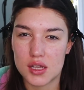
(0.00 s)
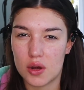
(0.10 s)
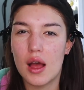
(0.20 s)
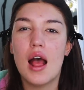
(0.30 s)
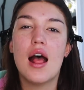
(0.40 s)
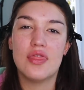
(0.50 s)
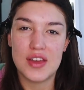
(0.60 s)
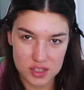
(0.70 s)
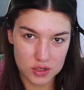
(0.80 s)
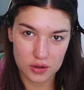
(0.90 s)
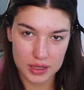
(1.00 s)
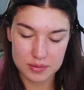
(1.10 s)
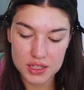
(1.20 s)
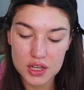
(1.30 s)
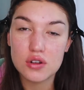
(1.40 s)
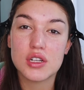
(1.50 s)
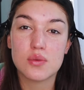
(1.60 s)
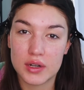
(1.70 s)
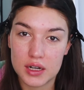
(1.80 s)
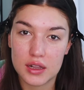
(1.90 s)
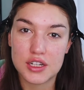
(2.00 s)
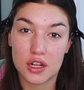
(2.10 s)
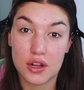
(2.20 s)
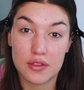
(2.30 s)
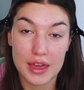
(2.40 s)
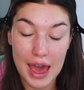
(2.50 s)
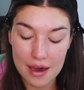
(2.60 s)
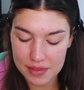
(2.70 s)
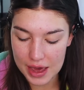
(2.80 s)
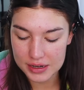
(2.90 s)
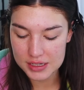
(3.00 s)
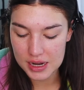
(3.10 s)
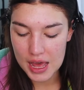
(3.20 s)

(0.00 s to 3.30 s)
So that's totally up to you. Just wanted to let y'all know they have that.